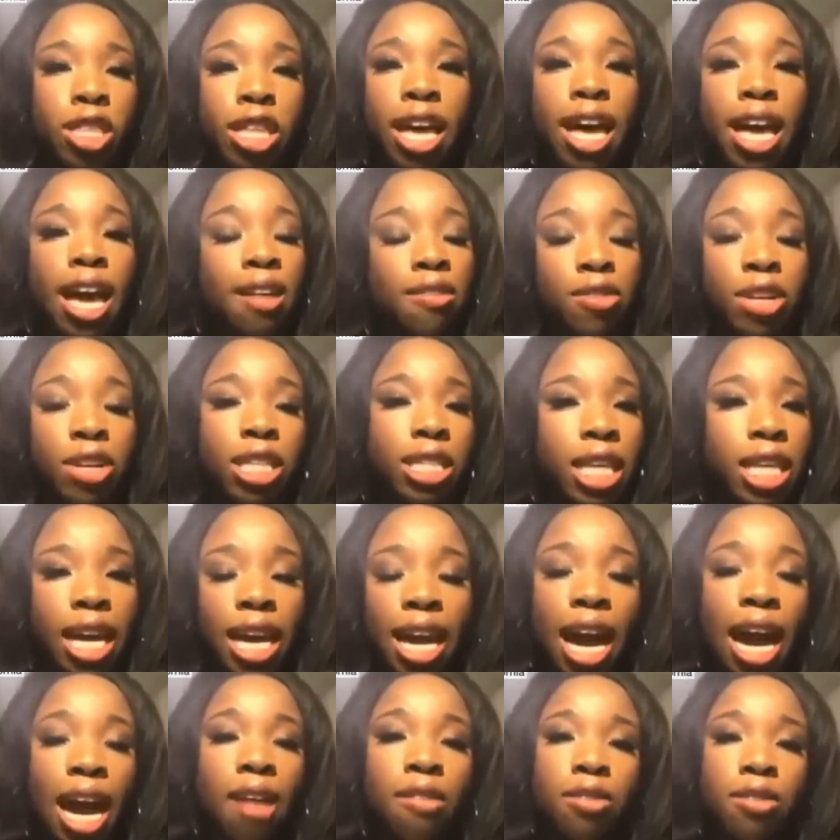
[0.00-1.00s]
the
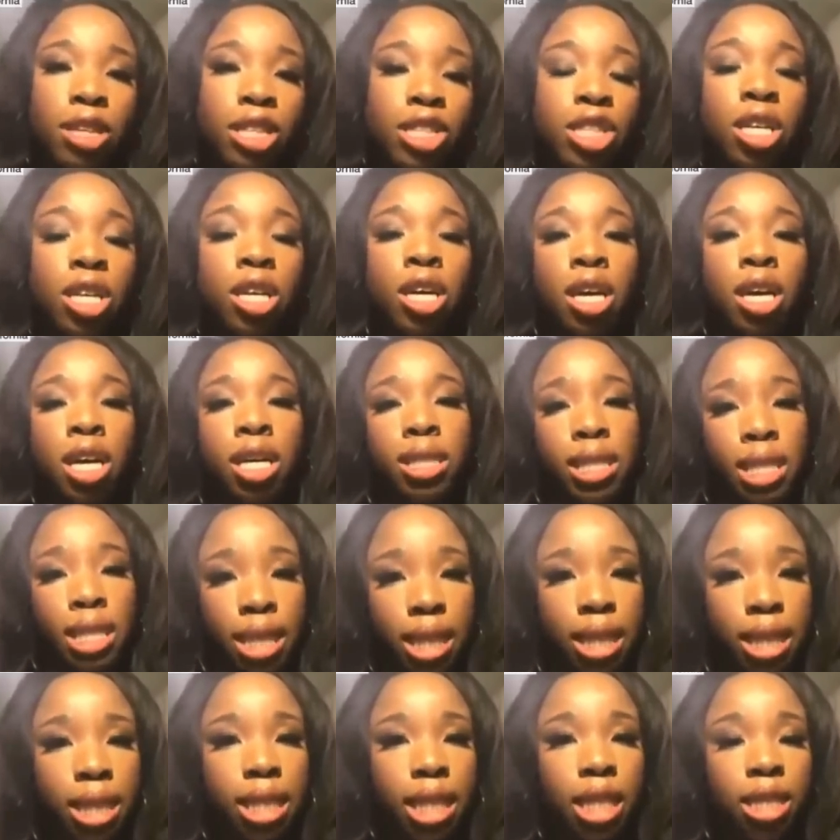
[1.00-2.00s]
everyday average
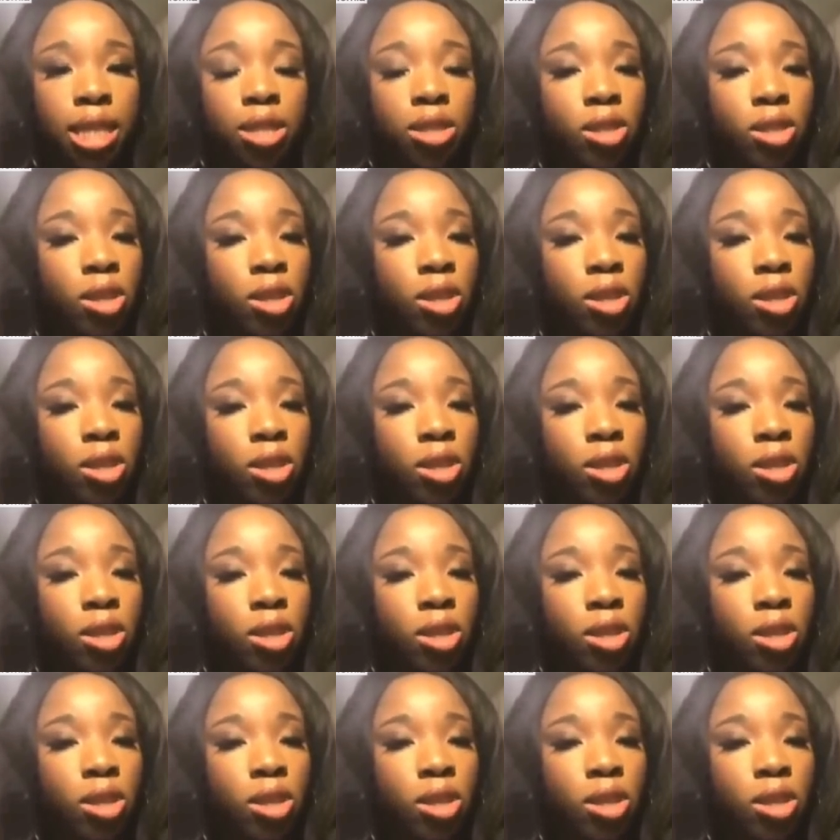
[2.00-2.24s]
citizen.